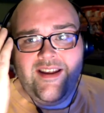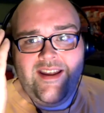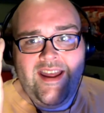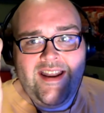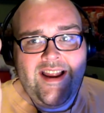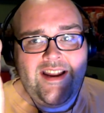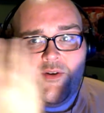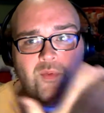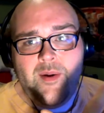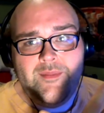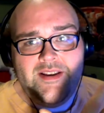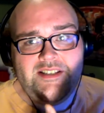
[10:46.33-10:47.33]
and I can
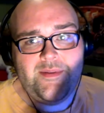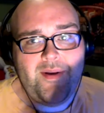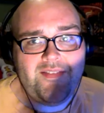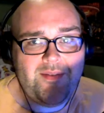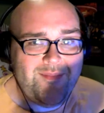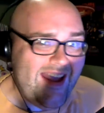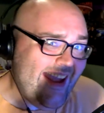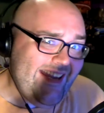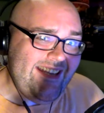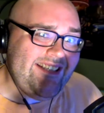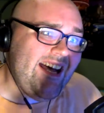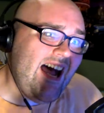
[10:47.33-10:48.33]
reminisce about them
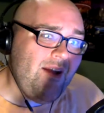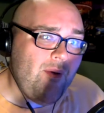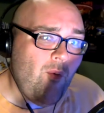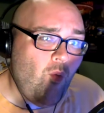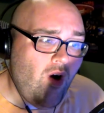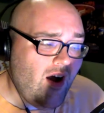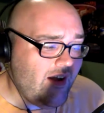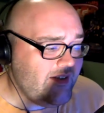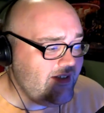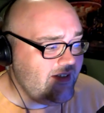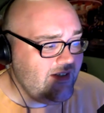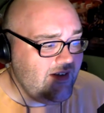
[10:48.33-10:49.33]
anytime I
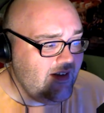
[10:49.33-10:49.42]
want.